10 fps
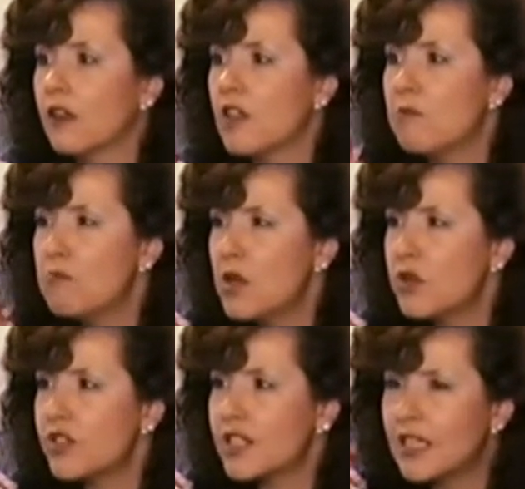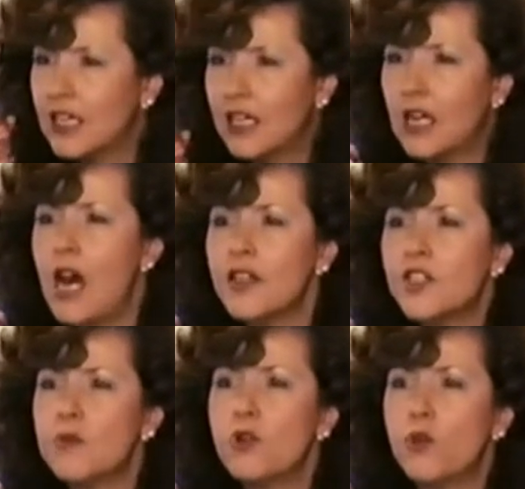the most
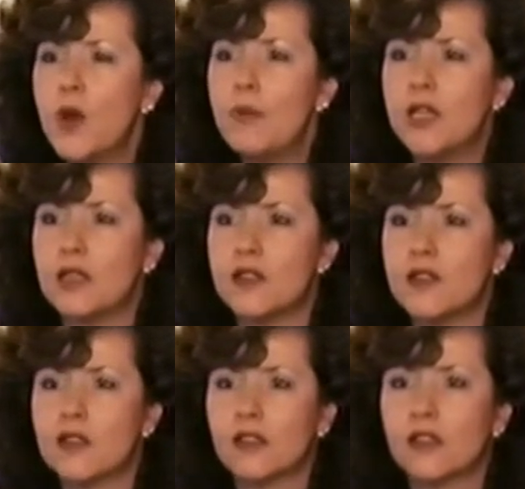gossamer remnants